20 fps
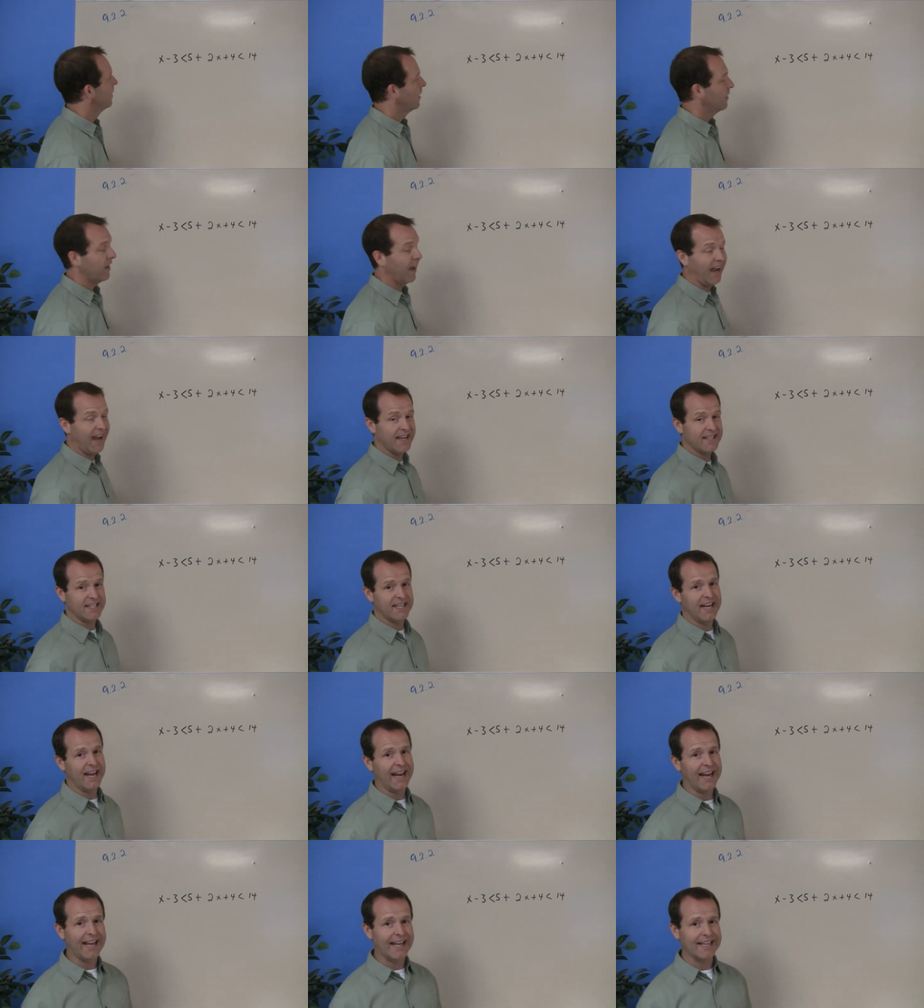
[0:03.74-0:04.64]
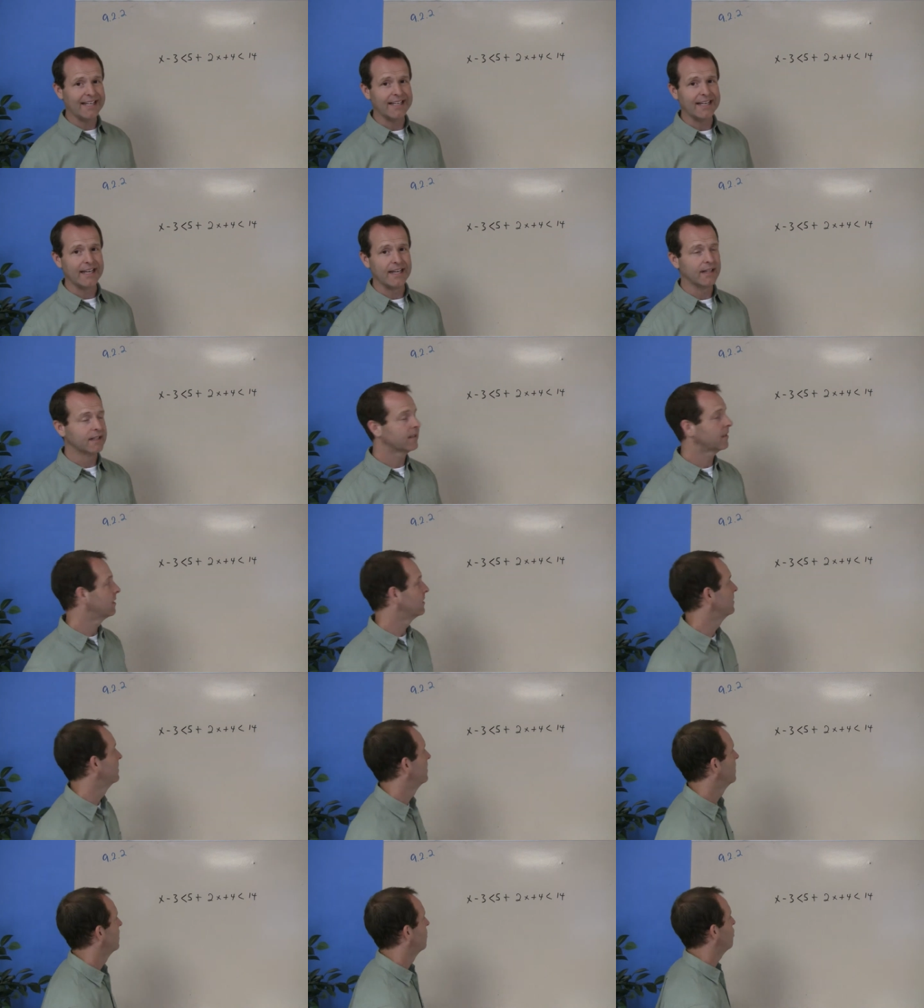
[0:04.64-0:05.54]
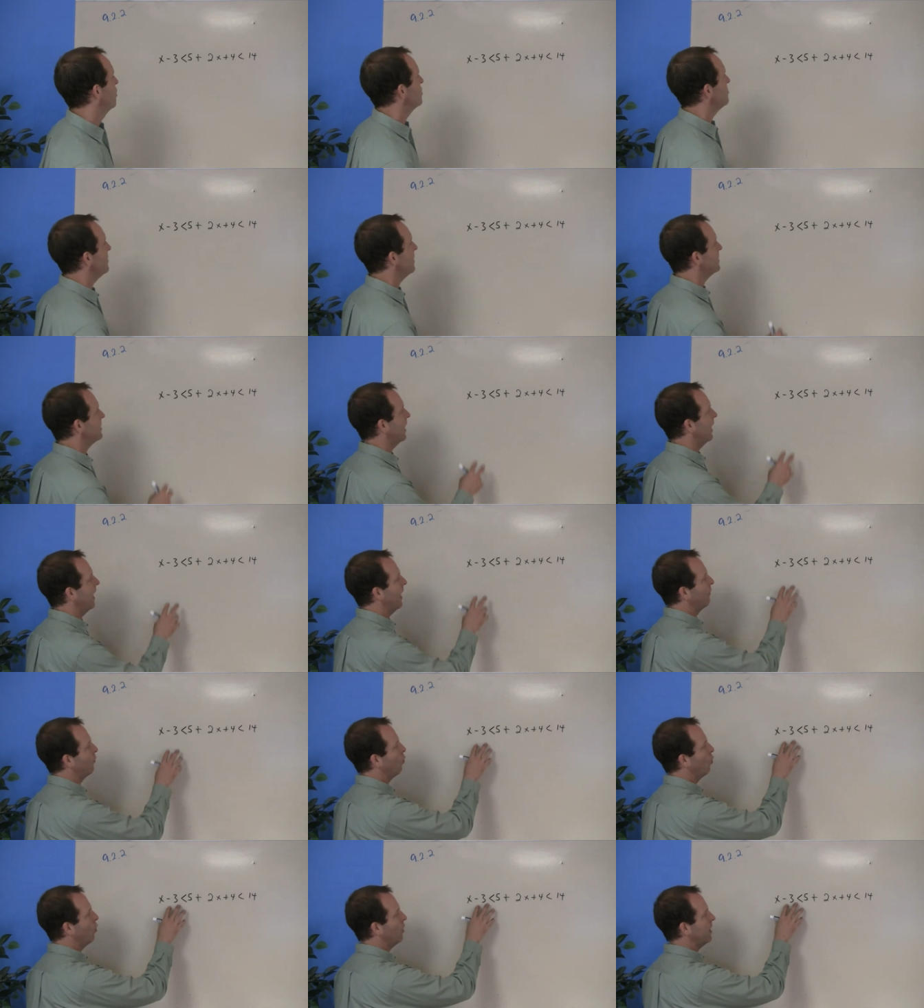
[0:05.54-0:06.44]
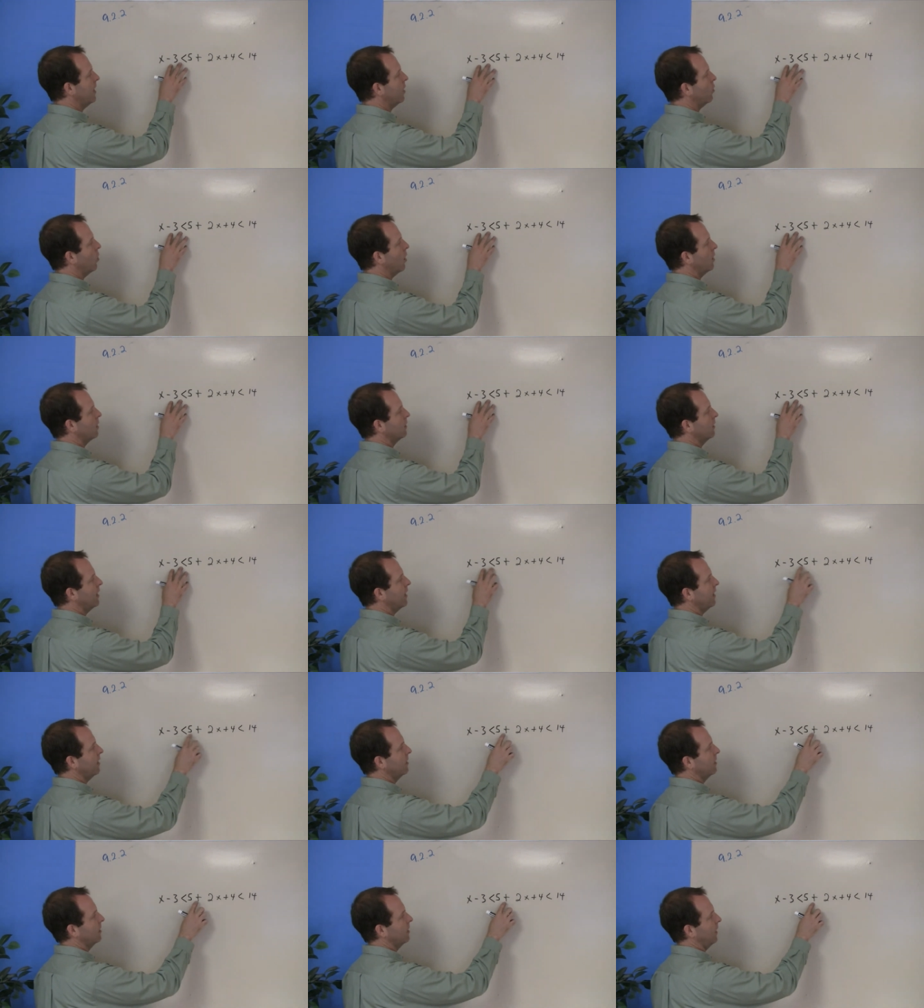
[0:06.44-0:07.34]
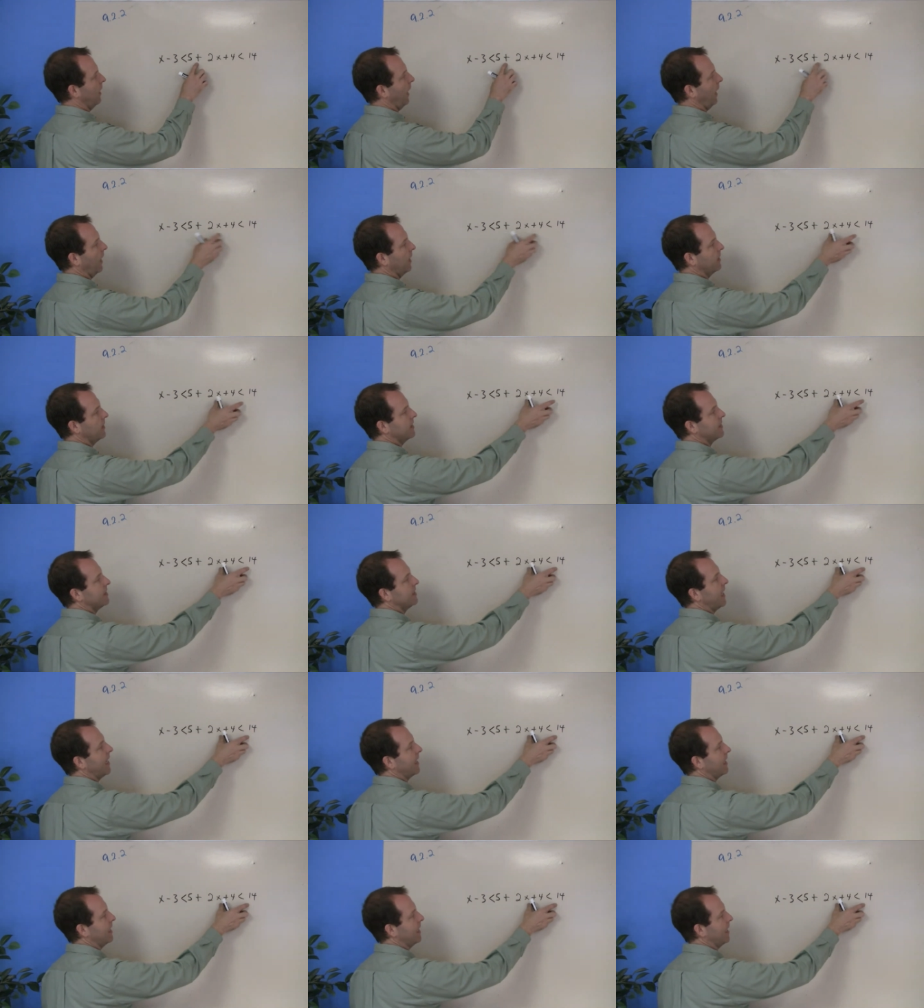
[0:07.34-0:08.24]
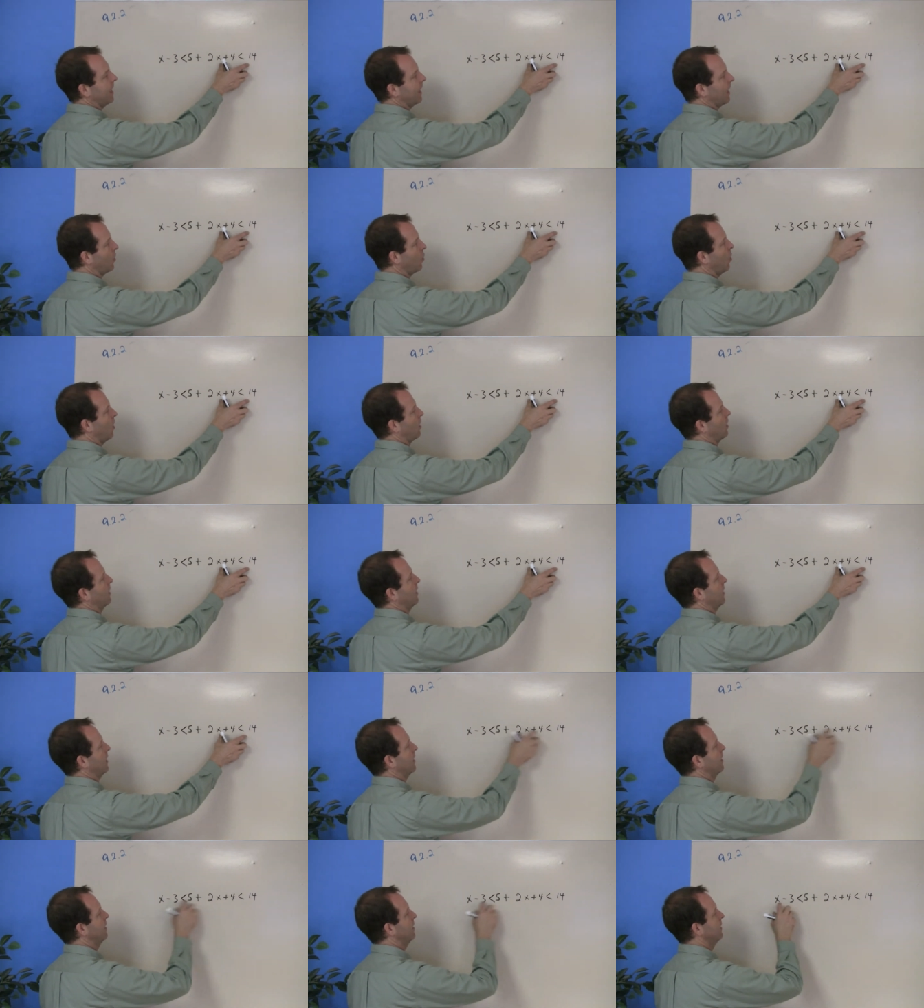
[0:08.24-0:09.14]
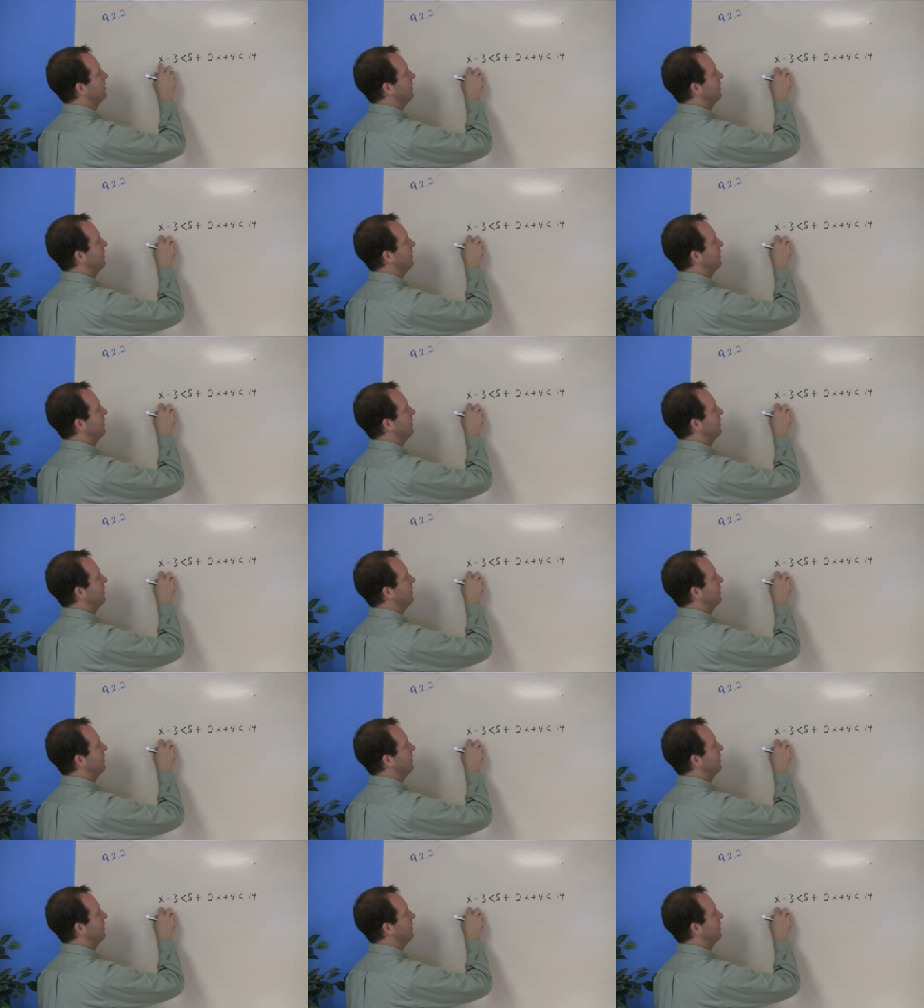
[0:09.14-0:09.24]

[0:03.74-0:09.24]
that has an and in it, which means that I have one equality and a second inequality.